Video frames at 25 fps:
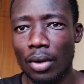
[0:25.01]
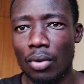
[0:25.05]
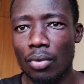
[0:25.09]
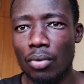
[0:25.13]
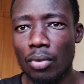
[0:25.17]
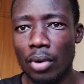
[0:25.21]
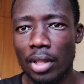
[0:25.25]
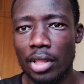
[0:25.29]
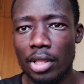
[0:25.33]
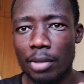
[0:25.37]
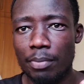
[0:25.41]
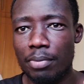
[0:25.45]

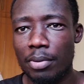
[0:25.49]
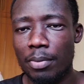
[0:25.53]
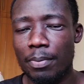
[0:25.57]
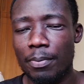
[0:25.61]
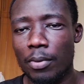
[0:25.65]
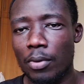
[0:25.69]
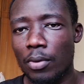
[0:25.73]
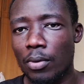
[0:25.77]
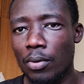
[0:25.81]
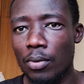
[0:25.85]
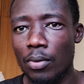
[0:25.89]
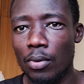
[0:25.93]
who are the
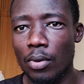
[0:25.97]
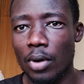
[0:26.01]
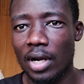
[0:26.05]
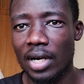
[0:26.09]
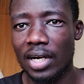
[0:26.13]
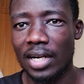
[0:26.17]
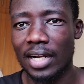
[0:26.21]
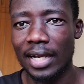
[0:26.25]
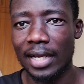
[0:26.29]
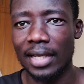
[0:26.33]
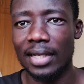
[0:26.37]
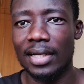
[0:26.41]
people who are
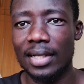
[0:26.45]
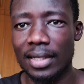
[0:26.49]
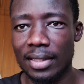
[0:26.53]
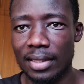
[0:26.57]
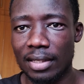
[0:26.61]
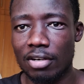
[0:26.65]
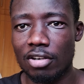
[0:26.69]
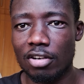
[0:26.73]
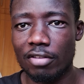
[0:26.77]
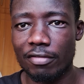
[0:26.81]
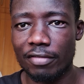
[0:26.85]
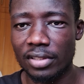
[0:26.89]
guiding
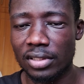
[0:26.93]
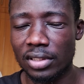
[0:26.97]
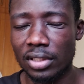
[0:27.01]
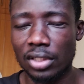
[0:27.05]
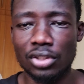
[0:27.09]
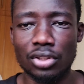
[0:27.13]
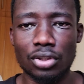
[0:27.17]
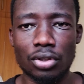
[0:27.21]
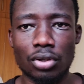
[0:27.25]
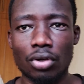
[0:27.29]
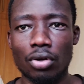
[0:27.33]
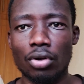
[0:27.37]
the
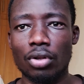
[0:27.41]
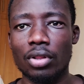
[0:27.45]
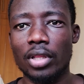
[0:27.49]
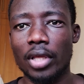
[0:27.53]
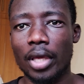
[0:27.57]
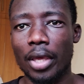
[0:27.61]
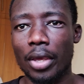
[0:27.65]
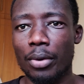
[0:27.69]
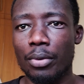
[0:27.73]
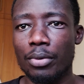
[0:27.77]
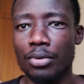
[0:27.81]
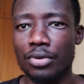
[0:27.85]
conversation on the
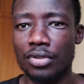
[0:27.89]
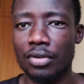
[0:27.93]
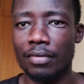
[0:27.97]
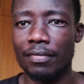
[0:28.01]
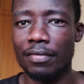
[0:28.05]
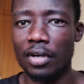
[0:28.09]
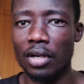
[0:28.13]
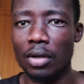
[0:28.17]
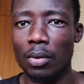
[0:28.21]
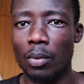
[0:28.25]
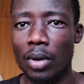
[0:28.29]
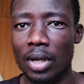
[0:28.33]
use of
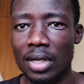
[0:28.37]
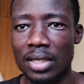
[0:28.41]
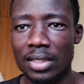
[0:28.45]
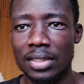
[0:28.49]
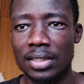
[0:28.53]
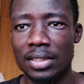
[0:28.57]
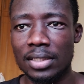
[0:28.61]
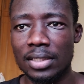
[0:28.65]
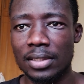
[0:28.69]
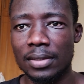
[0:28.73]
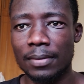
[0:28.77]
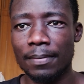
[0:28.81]
real world
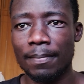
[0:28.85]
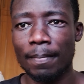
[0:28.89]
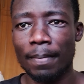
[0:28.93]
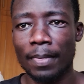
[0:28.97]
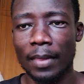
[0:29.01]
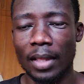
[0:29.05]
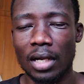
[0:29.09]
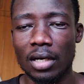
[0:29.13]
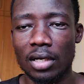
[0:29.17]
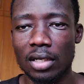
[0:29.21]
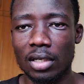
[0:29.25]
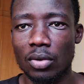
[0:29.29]
data
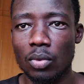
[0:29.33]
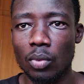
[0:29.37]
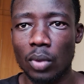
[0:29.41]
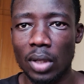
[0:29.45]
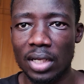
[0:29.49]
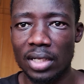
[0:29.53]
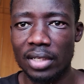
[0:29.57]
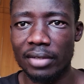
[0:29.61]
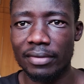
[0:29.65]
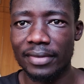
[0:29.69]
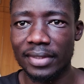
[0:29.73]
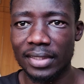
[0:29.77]
and real
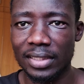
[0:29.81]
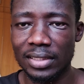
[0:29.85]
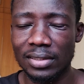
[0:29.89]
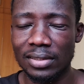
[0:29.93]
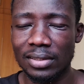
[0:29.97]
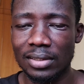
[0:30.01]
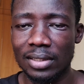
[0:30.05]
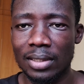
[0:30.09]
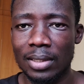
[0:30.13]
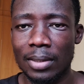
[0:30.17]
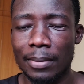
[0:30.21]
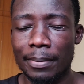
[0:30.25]
world evidence,
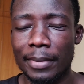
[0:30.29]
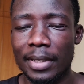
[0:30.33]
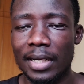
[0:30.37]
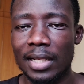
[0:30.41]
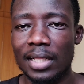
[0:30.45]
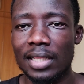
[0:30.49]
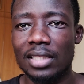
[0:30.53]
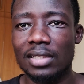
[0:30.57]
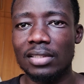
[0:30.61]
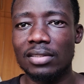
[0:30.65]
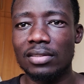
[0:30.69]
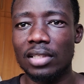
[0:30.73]
but
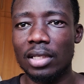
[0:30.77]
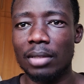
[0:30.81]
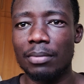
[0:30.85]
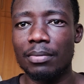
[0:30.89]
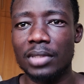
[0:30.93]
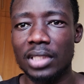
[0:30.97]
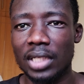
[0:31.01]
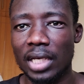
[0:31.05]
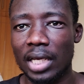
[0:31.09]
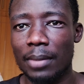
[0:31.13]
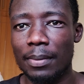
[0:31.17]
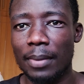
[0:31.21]
at the same
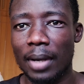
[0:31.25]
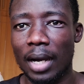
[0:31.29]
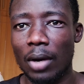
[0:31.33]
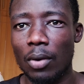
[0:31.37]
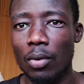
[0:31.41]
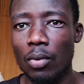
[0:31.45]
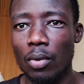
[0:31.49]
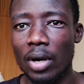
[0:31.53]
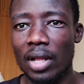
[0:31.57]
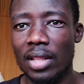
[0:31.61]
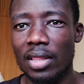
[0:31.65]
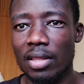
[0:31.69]
time,
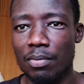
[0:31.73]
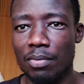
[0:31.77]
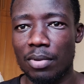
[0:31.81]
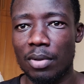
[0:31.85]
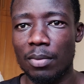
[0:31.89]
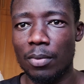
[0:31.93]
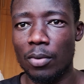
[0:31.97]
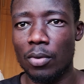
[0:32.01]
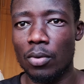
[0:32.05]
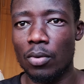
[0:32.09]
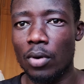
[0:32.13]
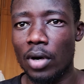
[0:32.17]
who are the
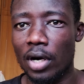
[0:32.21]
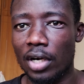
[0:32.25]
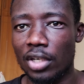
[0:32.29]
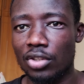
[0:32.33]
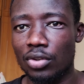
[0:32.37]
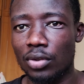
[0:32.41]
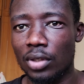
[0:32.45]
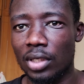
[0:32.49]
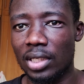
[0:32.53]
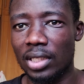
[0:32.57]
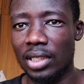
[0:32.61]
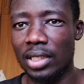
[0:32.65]
people who
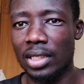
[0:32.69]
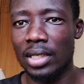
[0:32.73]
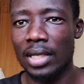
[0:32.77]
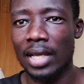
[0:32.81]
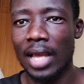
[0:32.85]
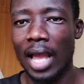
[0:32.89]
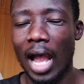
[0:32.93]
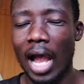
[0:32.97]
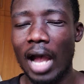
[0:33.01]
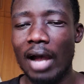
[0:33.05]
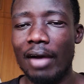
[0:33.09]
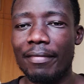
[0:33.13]
actually
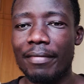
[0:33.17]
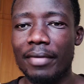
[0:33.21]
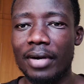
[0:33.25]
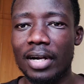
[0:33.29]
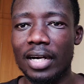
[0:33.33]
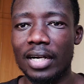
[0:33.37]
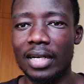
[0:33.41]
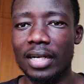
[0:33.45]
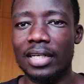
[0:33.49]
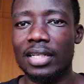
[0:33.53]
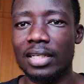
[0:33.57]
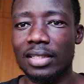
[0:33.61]
have
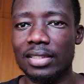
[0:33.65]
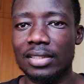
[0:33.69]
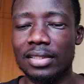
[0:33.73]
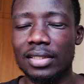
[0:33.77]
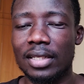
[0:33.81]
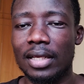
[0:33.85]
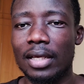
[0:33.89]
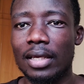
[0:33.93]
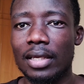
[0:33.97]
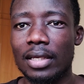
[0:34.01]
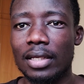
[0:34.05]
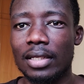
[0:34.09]
greater
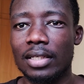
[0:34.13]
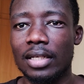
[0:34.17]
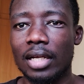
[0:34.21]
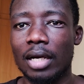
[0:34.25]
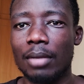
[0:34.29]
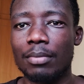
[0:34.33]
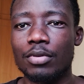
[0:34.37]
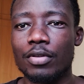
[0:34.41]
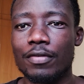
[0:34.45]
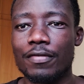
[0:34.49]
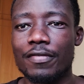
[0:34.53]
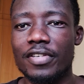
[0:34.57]
stake in
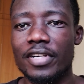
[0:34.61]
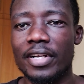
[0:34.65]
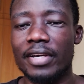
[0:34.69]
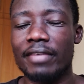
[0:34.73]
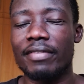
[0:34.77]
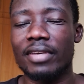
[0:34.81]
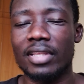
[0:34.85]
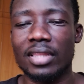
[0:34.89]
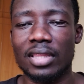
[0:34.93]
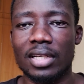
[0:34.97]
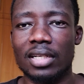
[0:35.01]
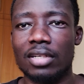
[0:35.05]
terms of
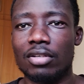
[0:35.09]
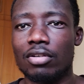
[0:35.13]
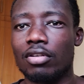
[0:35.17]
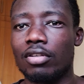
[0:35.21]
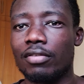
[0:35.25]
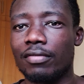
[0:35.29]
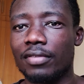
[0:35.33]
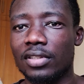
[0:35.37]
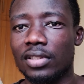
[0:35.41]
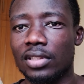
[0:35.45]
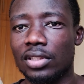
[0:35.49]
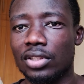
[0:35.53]
driving that
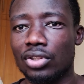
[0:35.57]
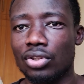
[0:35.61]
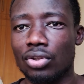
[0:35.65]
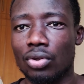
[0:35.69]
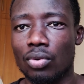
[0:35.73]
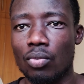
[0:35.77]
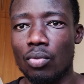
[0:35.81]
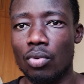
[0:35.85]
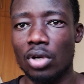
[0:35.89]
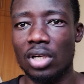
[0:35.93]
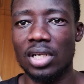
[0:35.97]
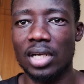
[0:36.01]
conversation?
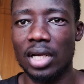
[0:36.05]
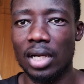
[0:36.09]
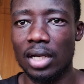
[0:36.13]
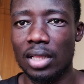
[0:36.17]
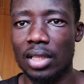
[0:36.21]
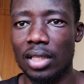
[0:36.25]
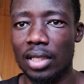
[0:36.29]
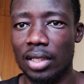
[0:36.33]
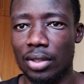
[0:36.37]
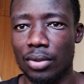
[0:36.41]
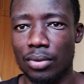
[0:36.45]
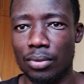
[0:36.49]
What can
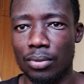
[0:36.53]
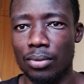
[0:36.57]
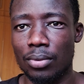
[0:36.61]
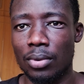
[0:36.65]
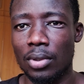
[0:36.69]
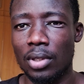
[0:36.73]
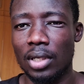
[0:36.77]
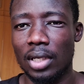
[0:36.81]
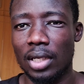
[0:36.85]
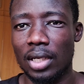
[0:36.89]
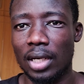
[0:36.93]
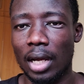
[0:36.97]
they do,
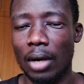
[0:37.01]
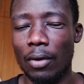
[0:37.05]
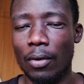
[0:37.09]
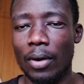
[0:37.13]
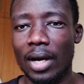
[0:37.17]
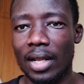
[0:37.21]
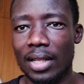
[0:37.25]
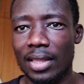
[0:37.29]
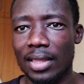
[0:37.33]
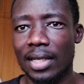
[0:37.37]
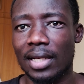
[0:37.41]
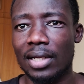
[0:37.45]
and how
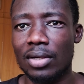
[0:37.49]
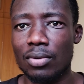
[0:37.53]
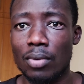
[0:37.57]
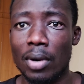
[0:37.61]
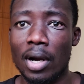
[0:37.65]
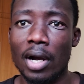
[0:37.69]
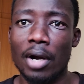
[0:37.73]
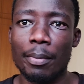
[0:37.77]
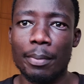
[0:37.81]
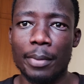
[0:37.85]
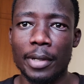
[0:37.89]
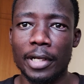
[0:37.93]
can that
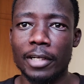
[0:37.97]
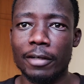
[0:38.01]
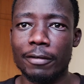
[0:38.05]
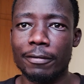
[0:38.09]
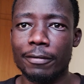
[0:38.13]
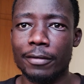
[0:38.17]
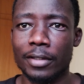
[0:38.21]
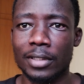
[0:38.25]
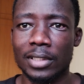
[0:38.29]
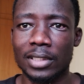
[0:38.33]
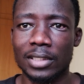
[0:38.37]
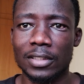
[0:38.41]
work better
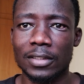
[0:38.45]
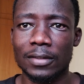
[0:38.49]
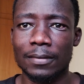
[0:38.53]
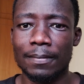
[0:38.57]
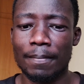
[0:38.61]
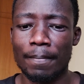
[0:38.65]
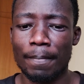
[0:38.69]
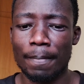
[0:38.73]
for us?